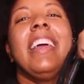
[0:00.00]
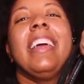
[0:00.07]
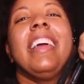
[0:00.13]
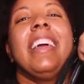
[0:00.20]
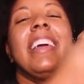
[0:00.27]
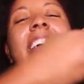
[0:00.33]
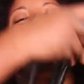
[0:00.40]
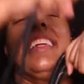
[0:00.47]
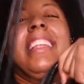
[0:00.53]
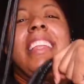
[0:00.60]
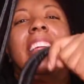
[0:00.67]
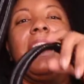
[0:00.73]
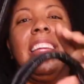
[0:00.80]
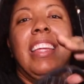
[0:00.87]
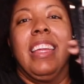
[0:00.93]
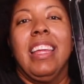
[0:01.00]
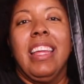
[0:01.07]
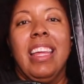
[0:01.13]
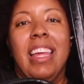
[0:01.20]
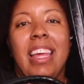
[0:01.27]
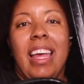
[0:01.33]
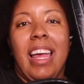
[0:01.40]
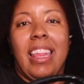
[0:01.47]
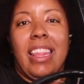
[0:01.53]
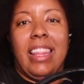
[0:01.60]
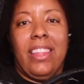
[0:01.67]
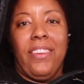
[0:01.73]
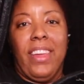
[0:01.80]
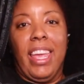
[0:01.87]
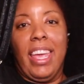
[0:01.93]
and it has a
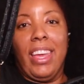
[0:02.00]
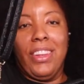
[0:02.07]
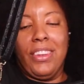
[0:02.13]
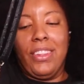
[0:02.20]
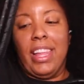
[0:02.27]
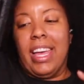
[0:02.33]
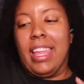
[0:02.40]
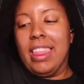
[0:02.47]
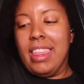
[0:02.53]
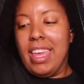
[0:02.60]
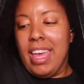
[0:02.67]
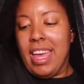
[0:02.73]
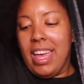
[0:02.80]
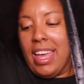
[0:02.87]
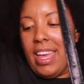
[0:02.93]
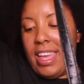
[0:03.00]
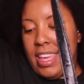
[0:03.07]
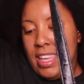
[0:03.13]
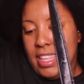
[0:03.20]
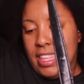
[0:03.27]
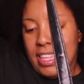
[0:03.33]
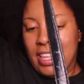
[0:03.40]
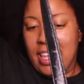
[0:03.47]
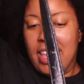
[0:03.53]
little handle like that.